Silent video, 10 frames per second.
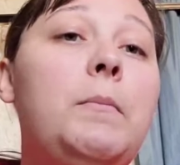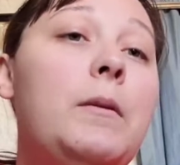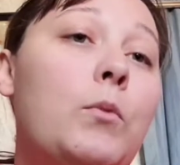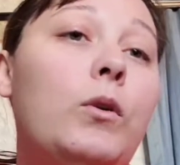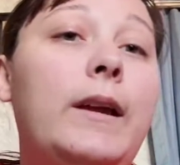him to
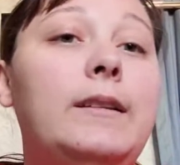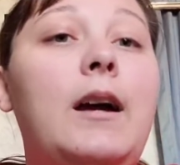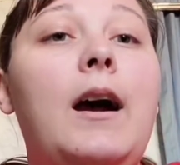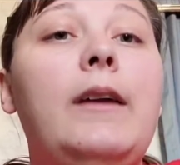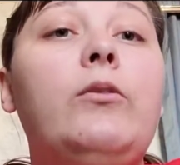be more like
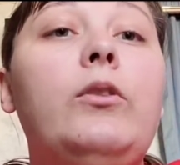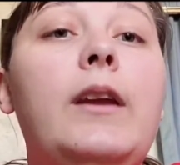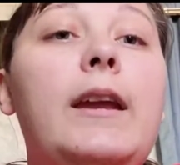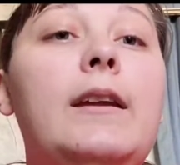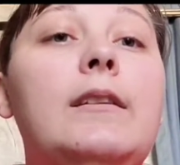
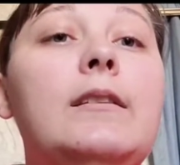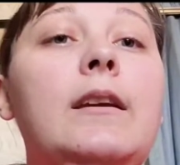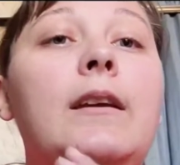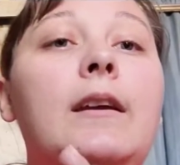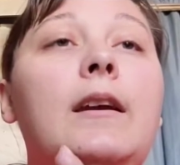Tyler. And